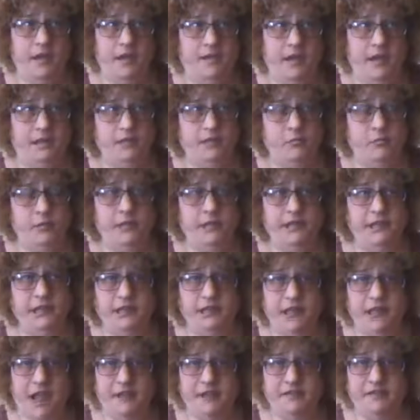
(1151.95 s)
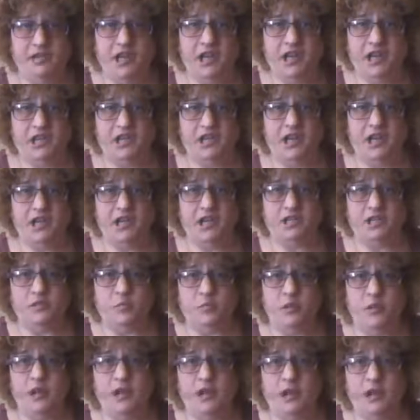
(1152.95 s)
that's really life-changing, because
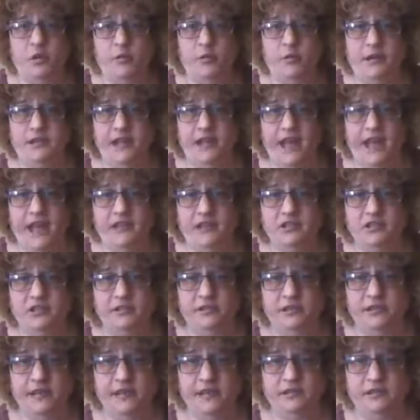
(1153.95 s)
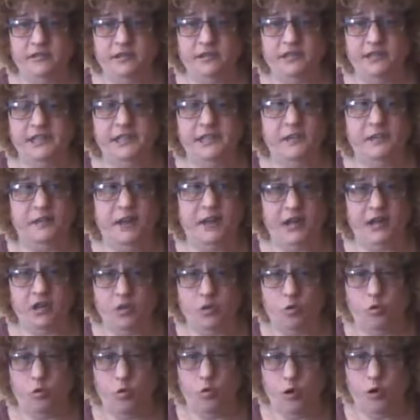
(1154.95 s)
we go into actually clearing
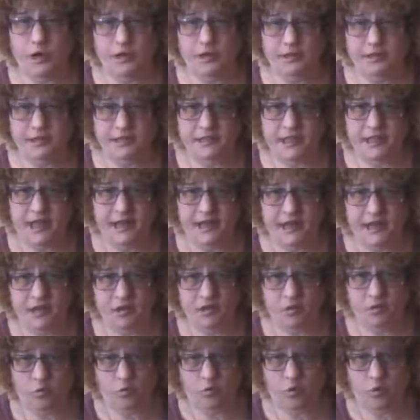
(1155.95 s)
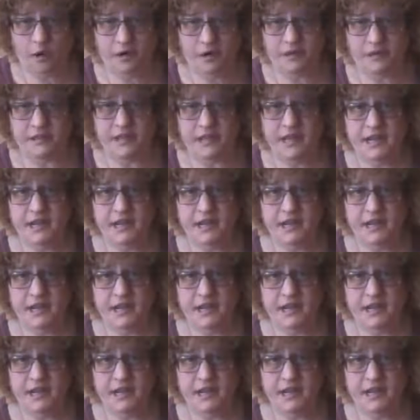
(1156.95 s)
cords, cutting cords